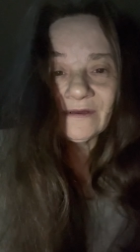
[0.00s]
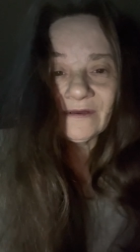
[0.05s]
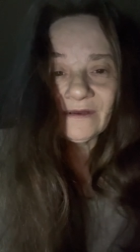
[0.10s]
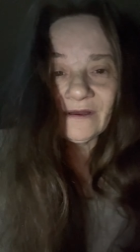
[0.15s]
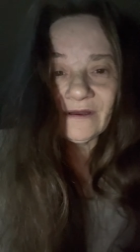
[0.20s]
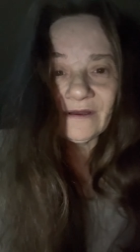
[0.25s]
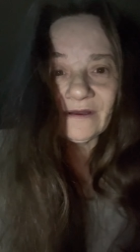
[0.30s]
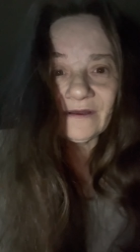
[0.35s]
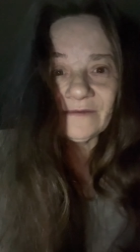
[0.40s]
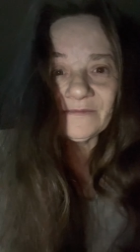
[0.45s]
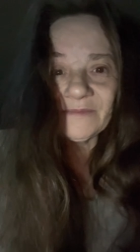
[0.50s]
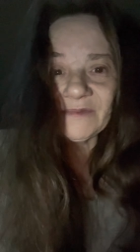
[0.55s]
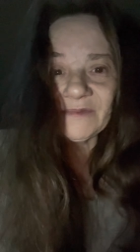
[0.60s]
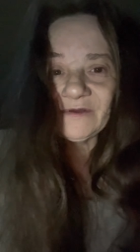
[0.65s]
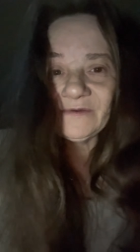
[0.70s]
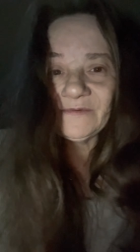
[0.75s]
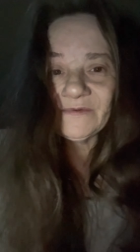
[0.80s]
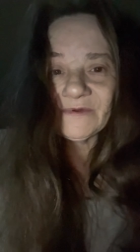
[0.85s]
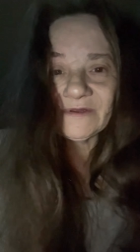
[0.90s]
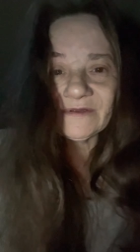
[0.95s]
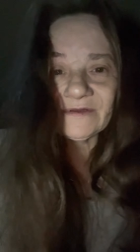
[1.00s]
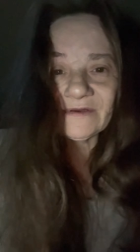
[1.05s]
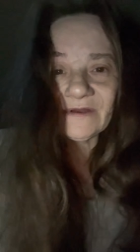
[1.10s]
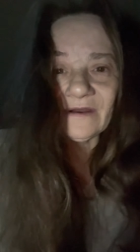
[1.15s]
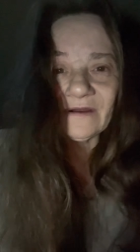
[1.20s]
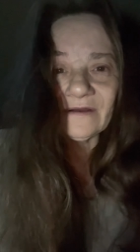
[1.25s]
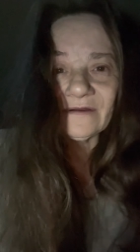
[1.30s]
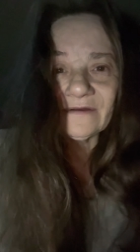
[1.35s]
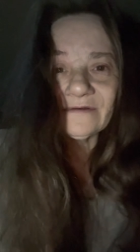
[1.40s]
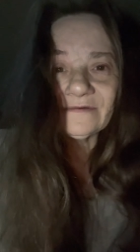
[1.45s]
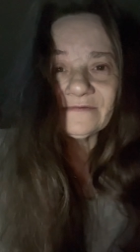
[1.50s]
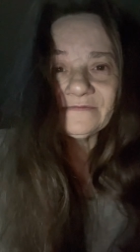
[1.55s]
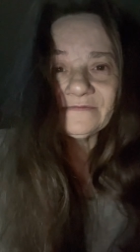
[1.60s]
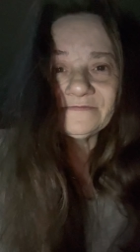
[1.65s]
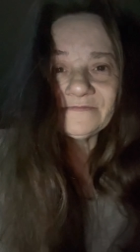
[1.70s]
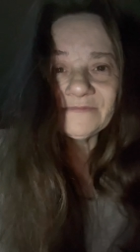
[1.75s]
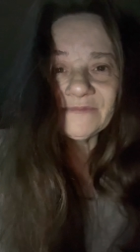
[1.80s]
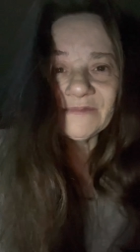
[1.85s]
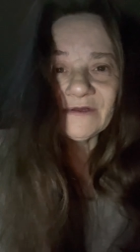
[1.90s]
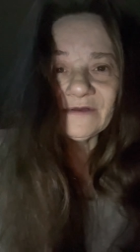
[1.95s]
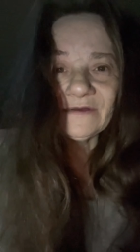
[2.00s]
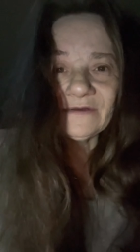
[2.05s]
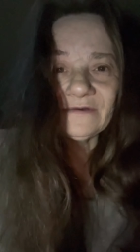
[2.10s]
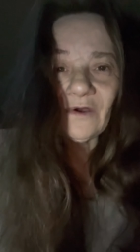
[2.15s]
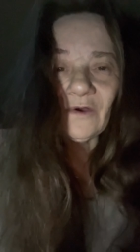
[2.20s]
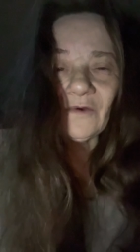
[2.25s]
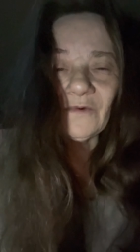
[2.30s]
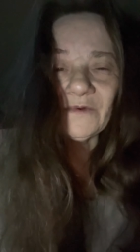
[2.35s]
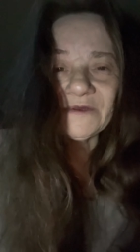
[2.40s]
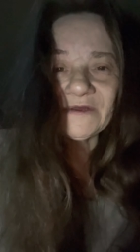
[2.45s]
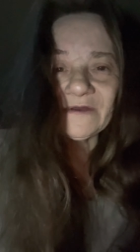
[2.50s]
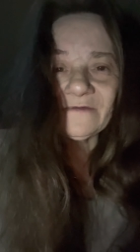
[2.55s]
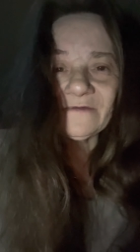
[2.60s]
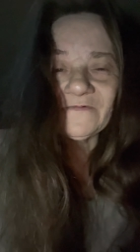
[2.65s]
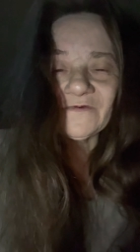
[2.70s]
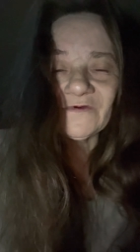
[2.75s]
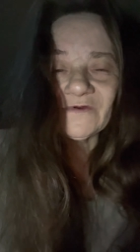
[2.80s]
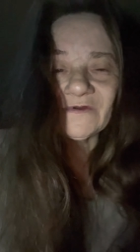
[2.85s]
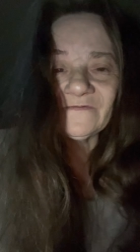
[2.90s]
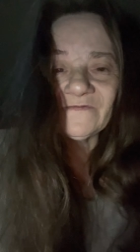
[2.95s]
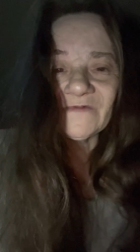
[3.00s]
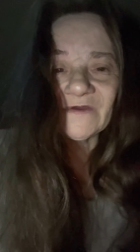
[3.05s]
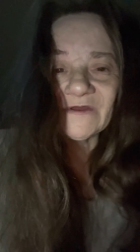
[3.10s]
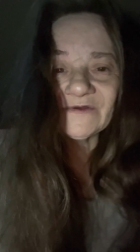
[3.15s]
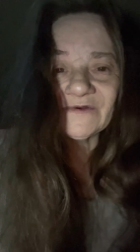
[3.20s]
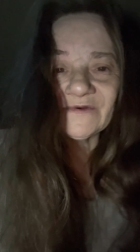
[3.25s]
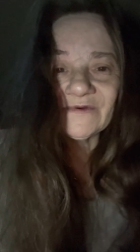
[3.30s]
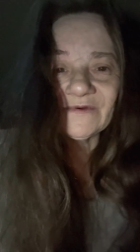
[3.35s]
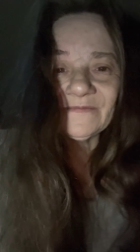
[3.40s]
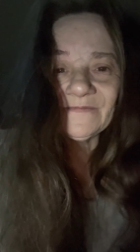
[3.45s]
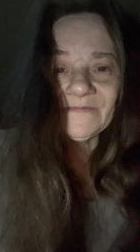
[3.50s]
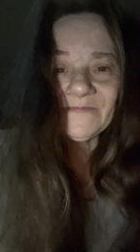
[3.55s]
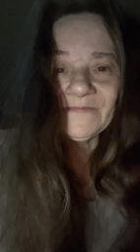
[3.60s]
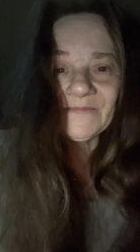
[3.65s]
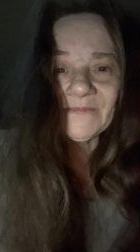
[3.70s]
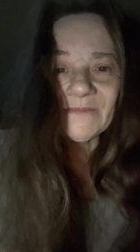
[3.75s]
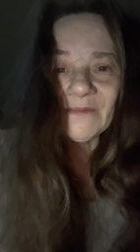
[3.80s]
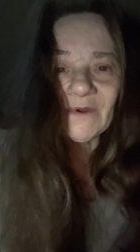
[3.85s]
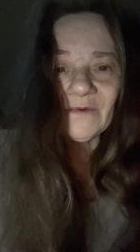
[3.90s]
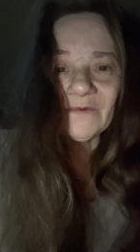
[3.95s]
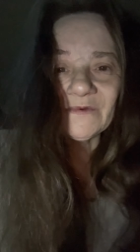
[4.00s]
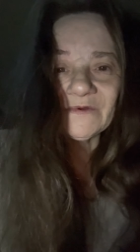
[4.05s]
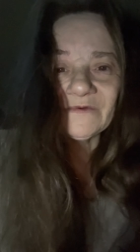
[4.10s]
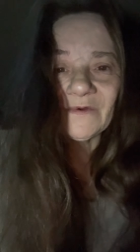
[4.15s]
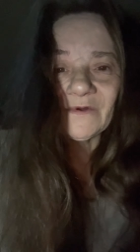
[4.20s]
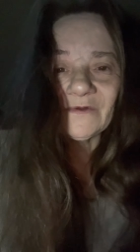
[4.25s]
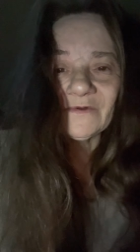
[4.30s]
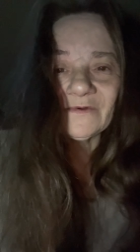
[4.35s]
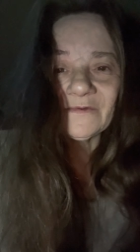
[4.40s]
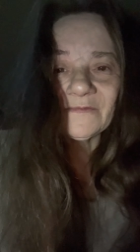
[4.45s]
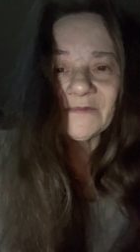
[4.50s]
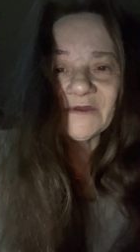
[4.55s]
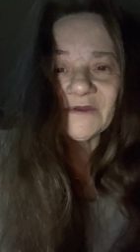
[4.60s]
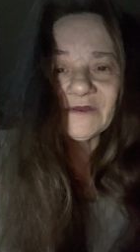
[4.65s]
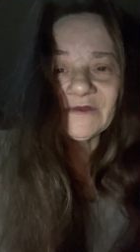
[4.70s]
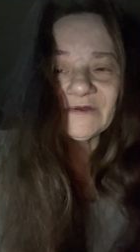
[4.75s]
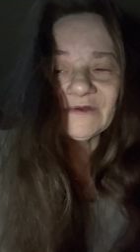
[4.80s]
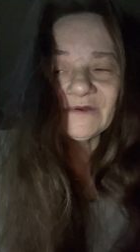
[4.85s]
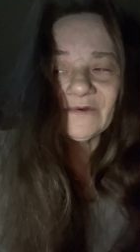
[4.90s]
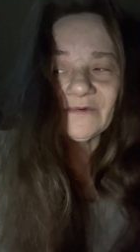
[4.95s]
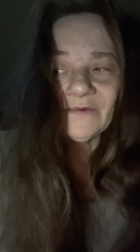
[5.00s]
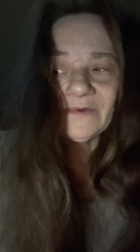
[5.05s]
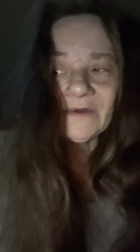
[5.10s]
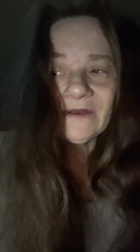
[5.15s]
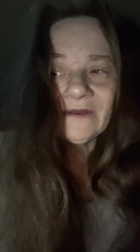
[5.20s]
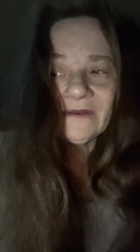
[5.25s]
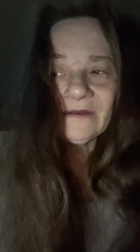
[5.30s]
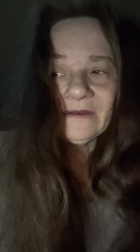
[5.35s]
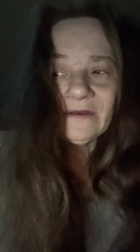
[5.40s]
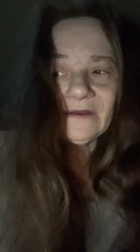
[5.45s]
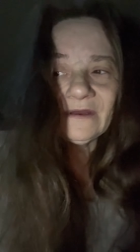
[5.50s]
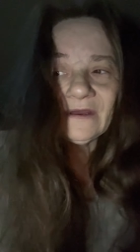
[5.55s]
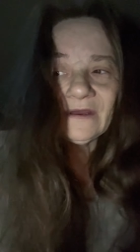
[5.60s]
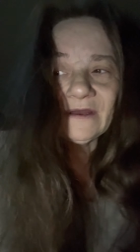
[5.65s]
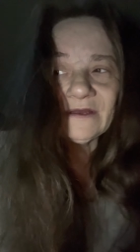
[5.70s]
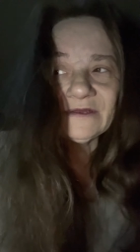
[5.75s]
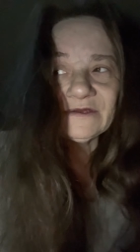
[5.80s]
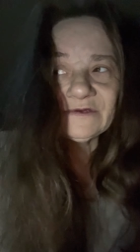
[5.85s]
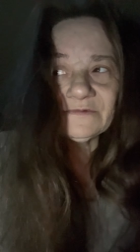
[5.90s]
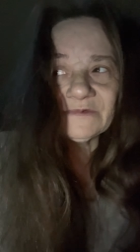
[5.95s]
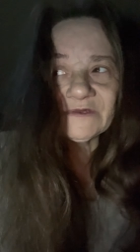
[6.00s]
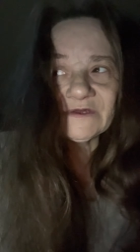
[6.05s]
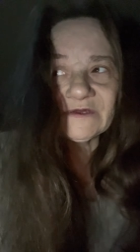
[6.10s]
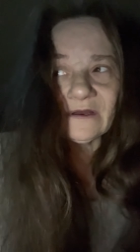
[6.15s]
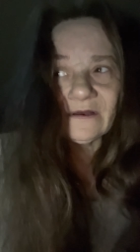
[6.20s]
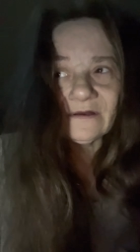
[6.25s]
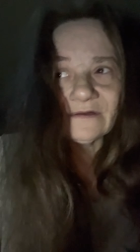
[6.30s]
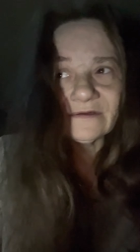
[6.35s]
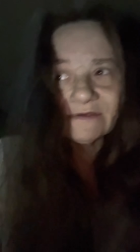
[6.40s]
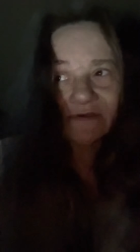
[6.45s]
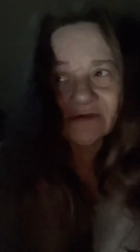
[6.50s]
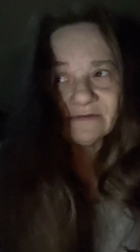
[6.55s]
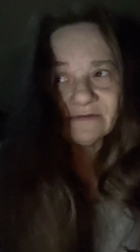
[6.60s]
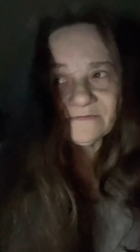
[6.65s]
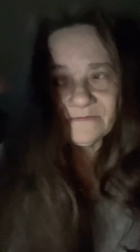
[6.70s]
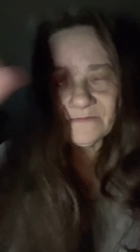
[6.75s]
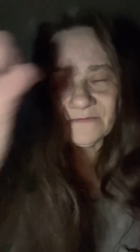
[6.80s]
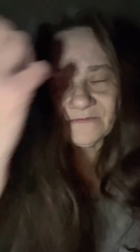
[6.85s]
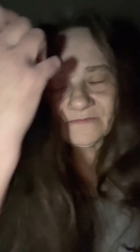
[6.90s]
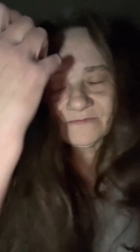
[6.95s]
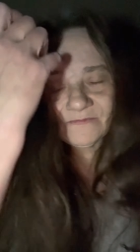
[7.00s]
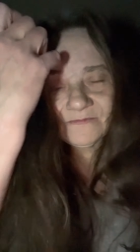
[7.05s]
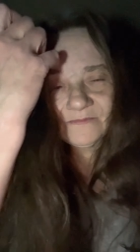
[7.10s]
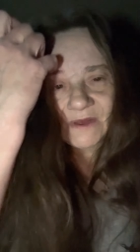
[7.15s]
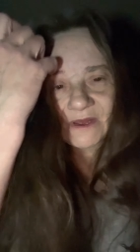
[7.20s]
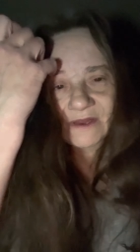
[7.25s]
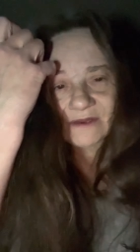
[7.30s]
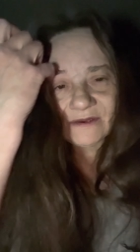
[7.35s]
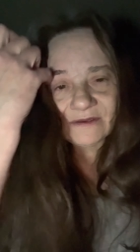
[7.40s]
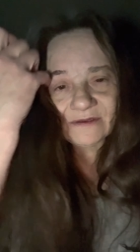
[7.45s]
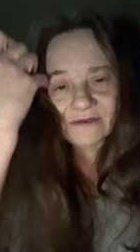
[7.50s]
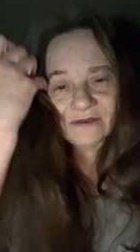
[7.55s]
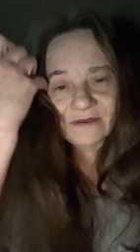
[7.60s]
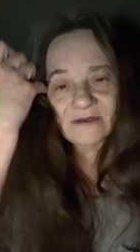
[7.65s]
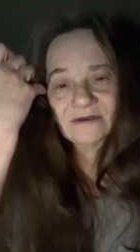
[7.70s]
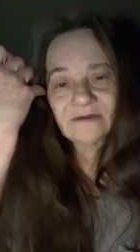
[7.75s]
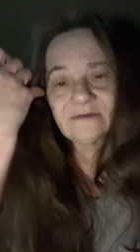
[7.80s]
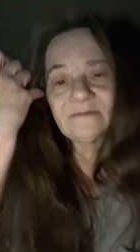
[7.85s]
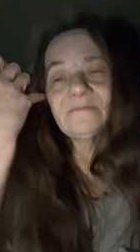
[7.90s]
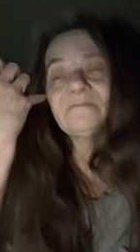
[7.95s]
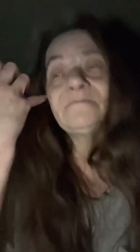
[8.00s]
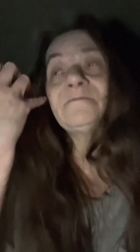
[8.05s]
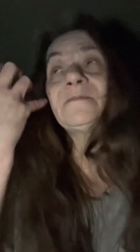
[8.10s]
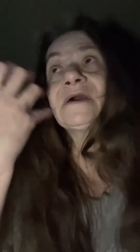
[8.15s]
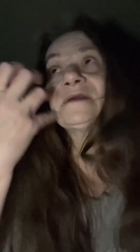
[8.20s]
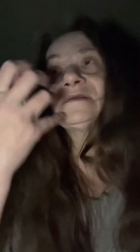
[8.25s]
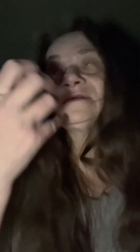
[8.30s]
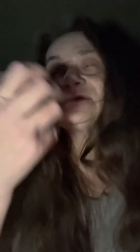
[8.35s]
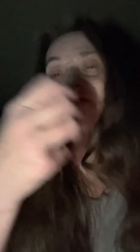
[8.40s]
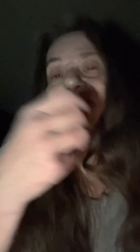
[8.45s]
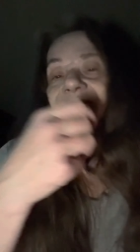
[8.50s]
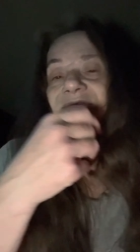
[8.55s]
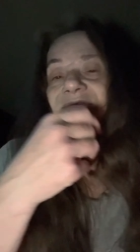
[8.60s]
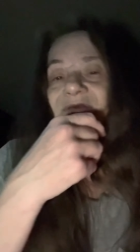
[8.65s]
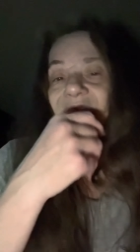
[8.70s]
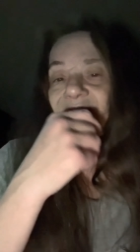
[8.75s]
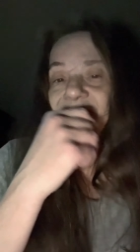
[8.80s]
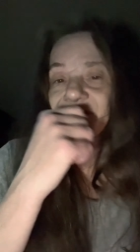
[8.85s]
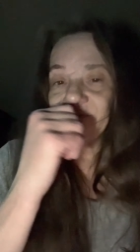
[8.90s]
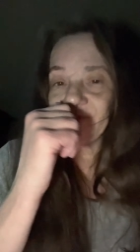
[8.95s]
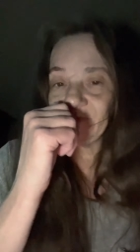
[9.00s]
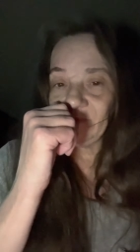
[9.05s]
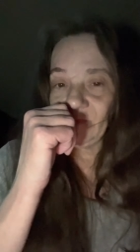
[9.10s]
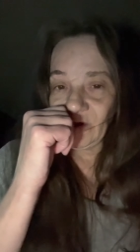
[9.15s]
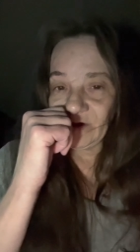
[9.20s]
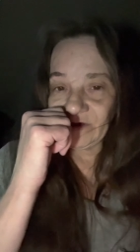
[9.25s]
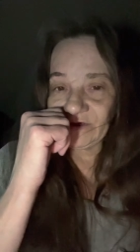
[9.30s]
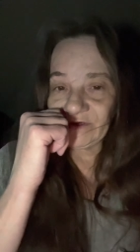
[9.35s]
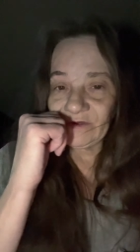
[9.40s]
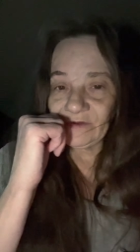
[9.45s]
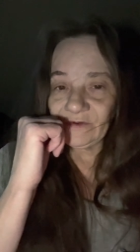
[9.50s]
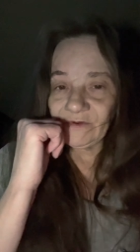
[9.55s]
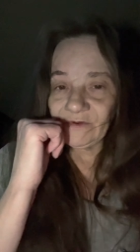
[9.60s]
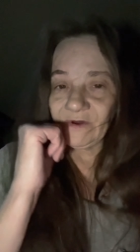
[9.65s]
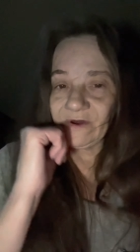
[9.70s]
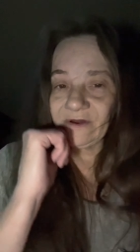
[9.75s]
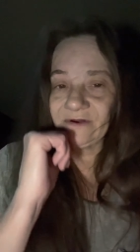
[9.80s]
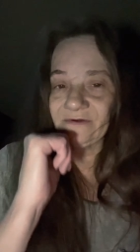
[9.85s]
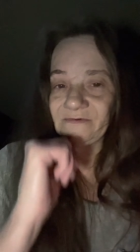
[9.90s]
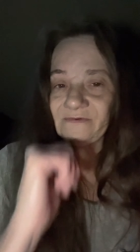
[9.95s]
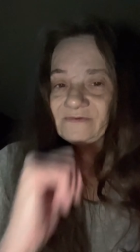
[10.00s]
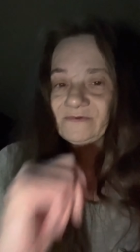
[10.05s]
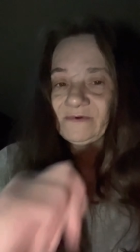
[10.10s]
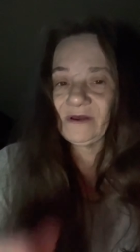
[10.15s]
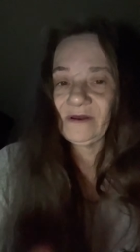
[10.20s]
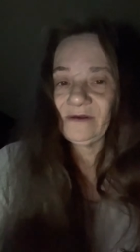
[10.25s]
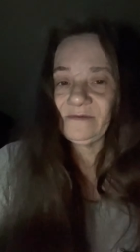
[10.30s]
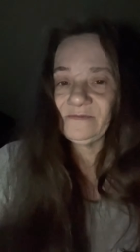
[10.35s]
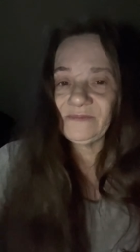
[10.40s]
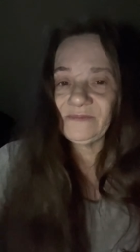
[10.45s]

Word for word: um, even in the car, always up for an adventure, always following me. So as a result, Madeline, Madeline and I watched a lot of um,